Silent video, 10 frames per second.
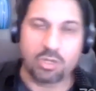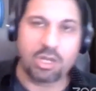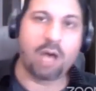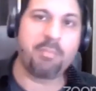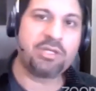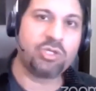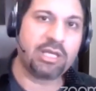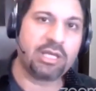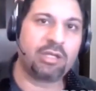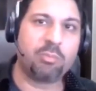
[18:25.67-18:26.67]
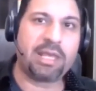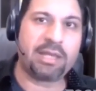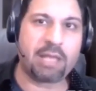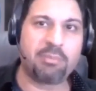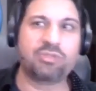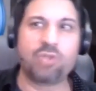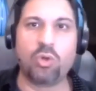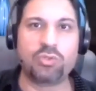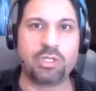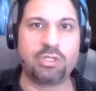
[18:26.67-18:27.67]
you come in, you get a domain name, it's
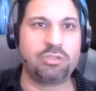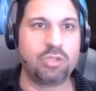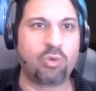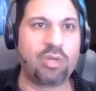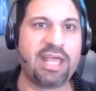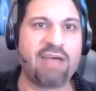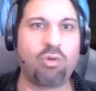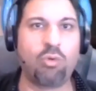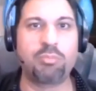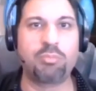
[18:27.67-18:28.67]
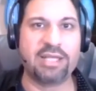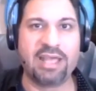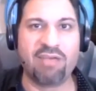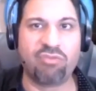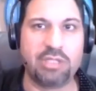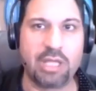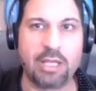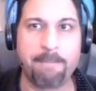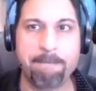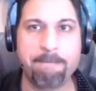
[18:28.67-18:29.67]
hosted, you already have a website every
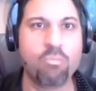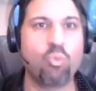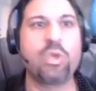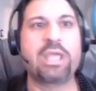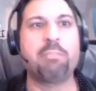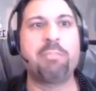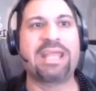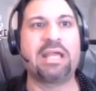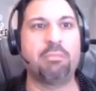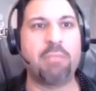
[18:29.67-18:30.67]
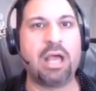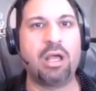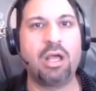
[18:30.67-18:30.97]
day. We can make a,